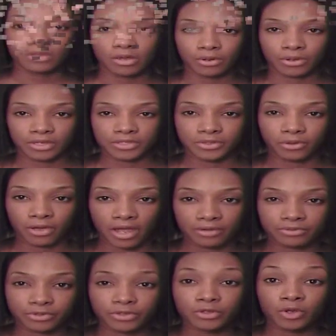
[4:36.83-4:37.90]
Okay, so
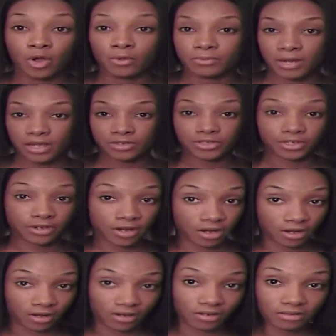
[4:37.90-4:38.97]
after you combed out your
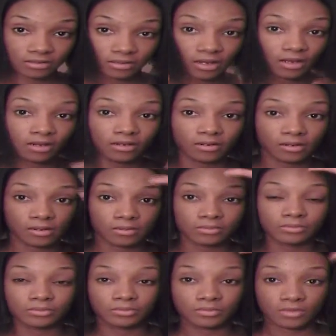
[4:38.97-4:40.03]
hair,
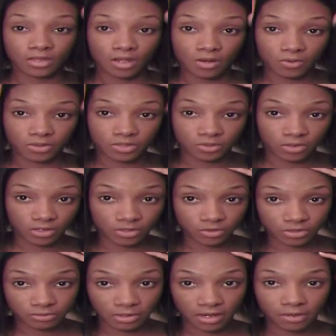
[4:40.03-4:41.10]
what you want to do
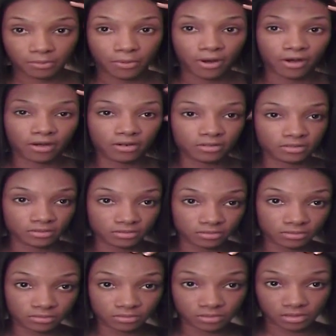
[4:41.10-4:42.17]
is make a part
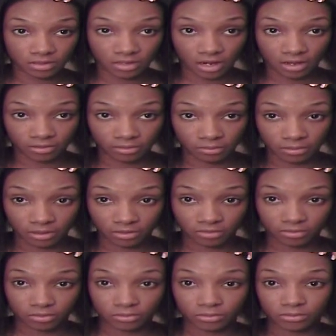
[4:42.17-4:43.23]
down the
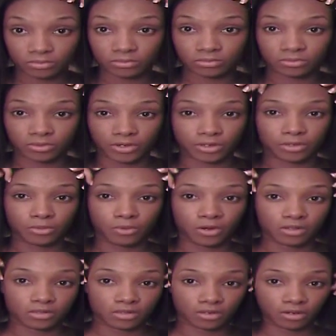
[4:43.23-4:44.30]
middle where you
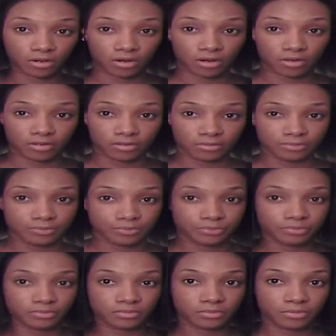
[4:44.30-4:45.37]
want your
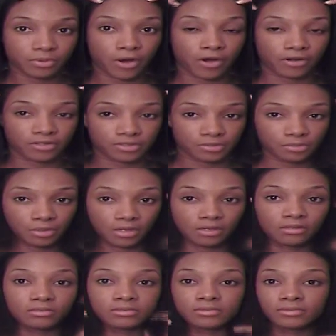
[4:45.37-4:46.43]
part to be
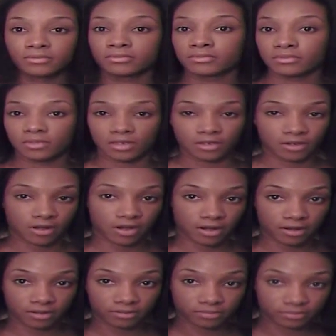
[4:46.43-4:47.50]
in your
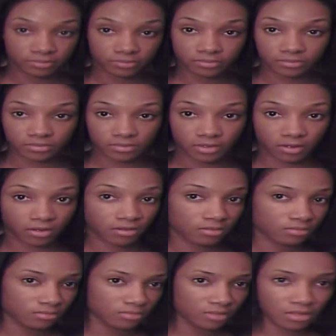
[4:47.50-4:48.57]
hair, okay?
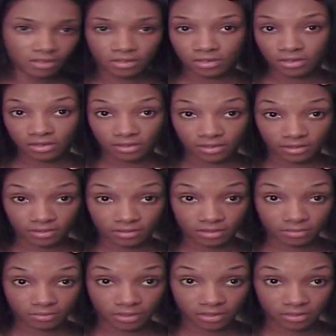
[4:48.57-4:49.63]
I
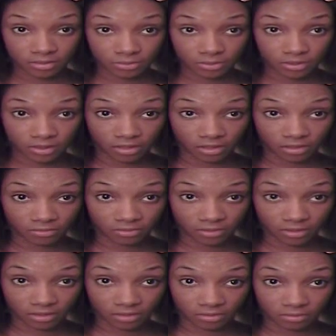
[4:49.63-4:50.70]
think mine is pretty
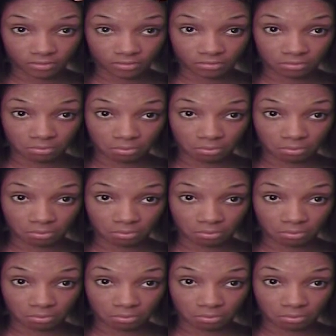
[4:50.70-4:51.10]
even.